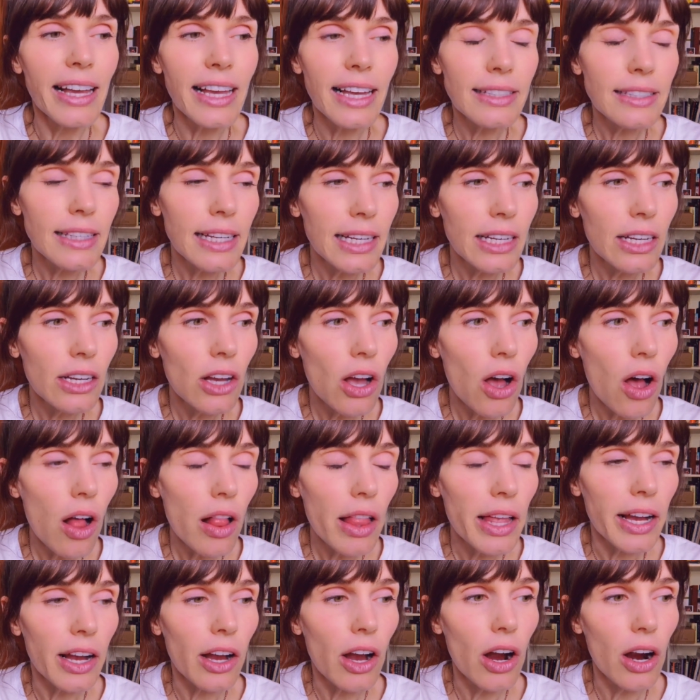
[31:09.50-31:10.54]
I guess I could
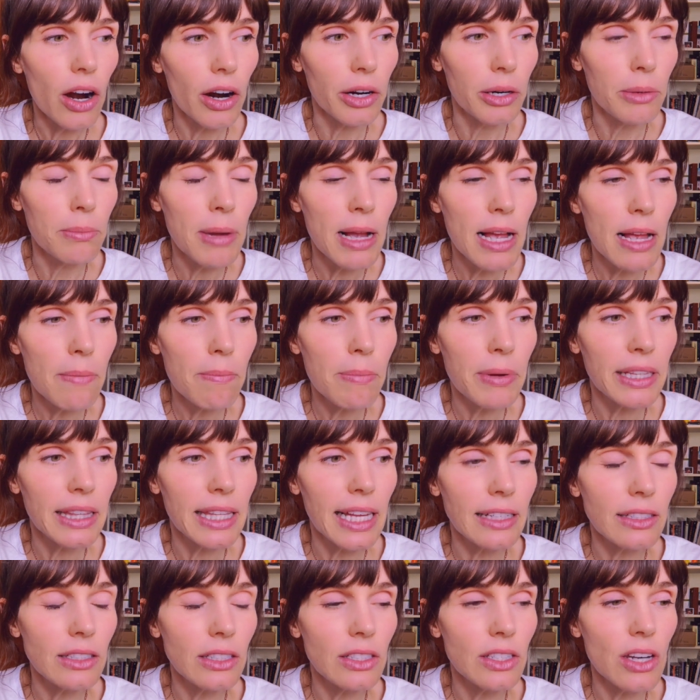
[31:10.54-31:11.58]
call it karma,
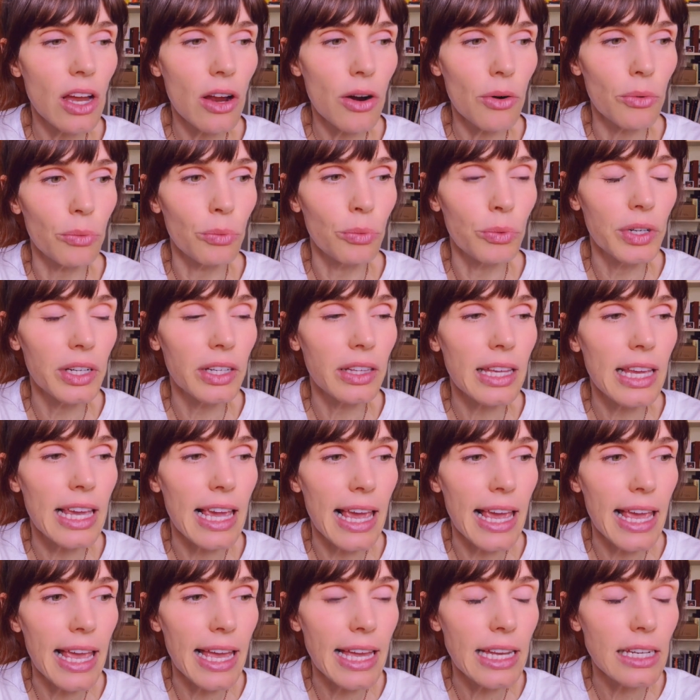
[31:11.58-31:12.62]
but that's not
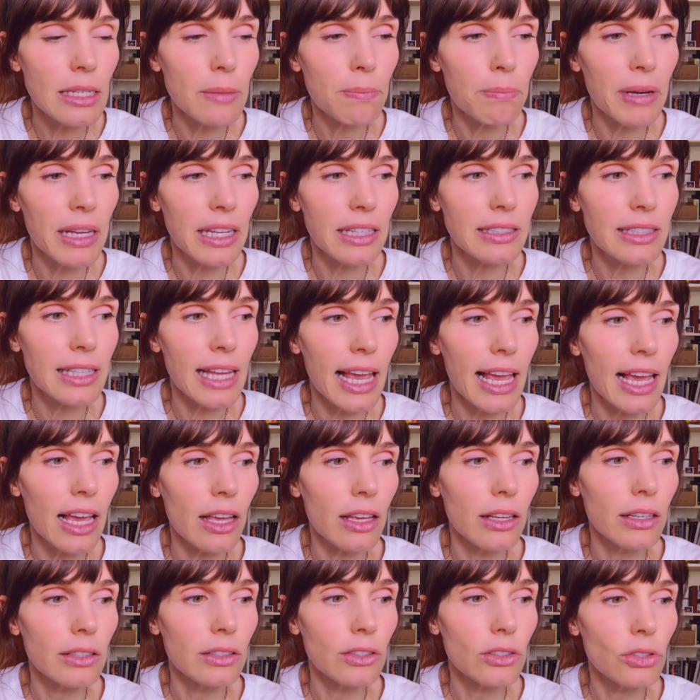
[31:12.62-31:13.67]
really it. But it's
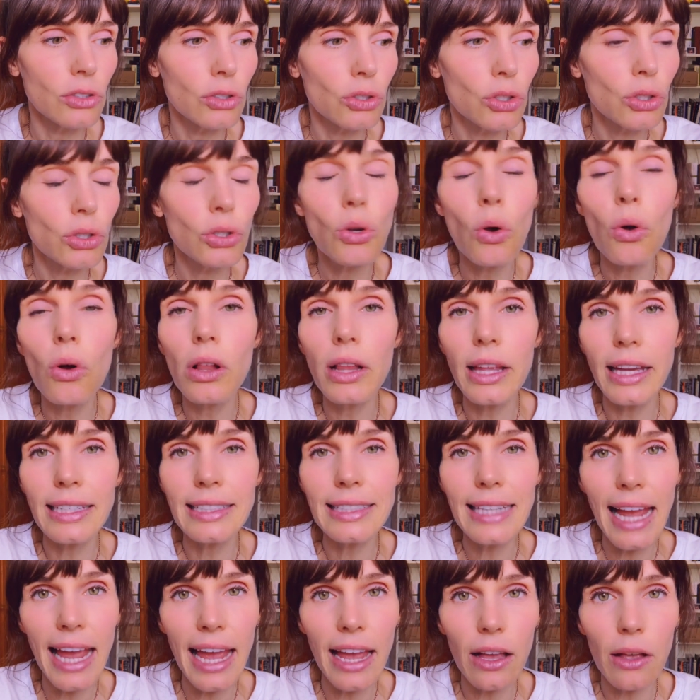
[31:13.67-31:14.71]
like soul
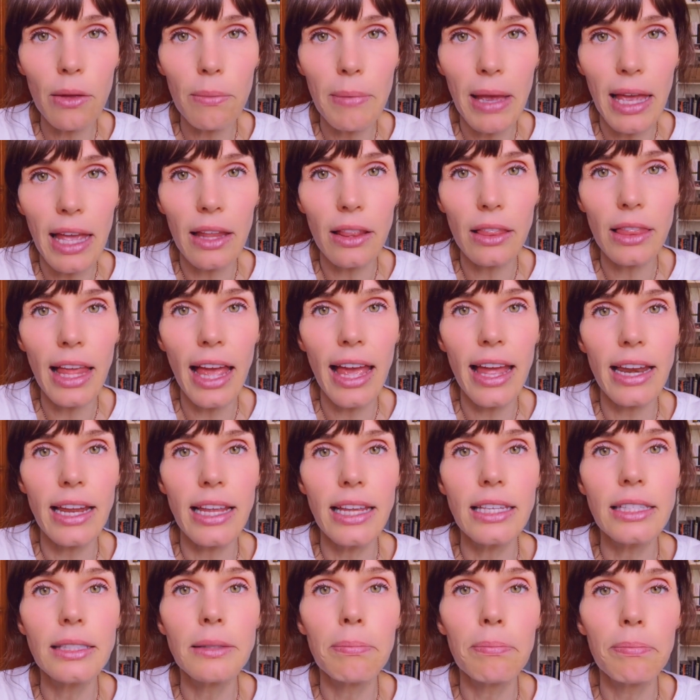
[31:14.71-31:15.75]
entanglement that
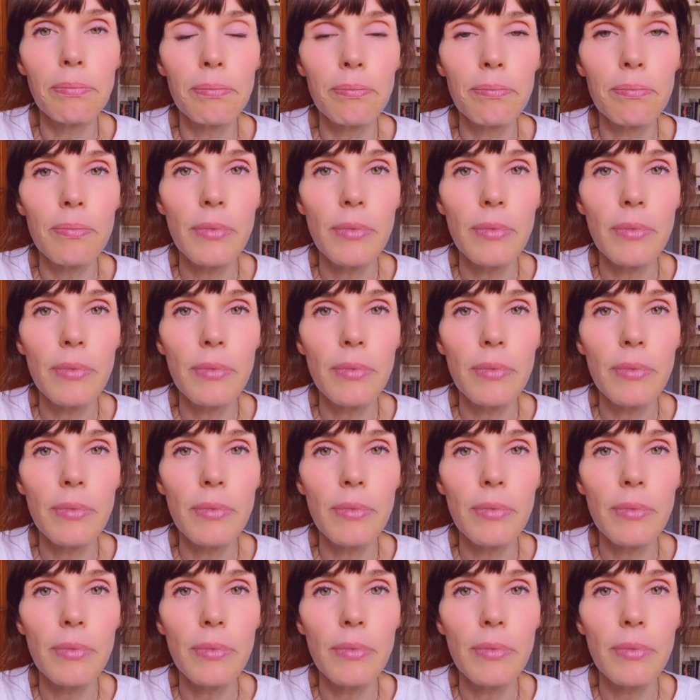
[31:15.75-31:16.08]
is